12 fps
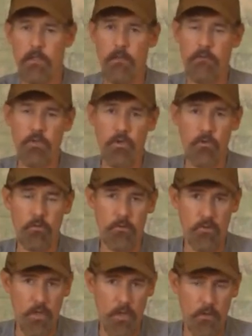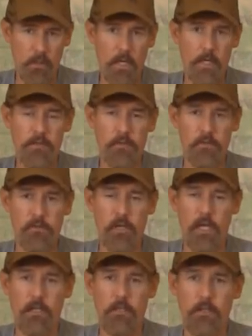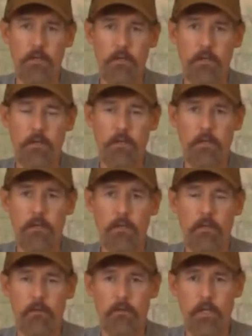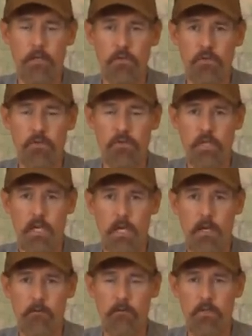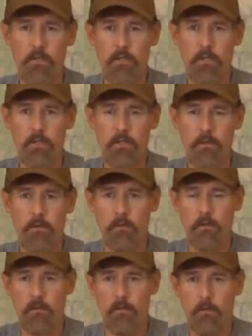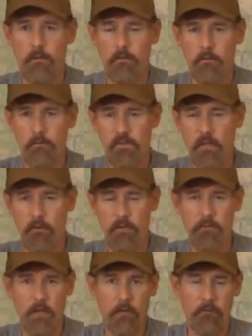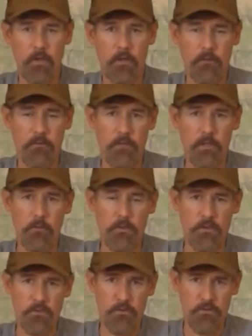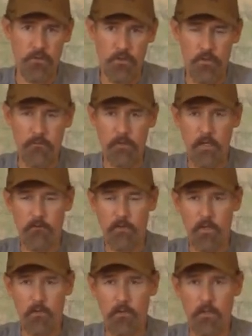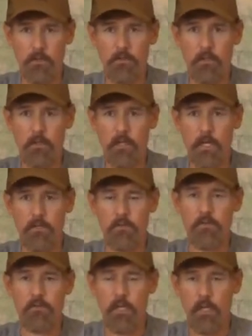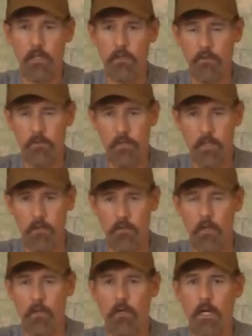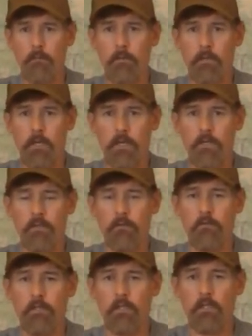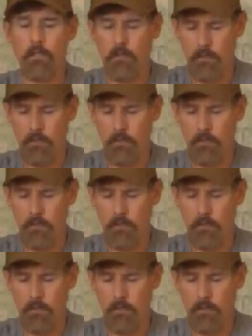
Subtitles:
If you don't draw the license that year, then you just have the $75 fee, which is your $65 hunting license and your $10 application fee.